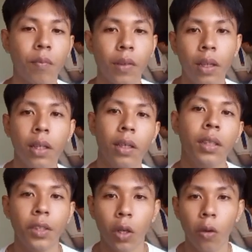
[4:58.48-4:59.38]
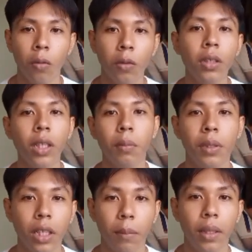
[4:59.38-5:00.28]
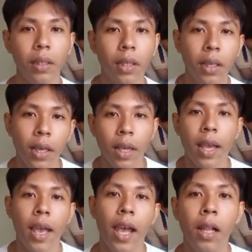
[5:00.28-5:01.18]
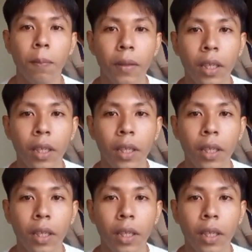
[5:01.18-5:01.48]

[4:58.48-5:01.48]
So, rule number 7. help keep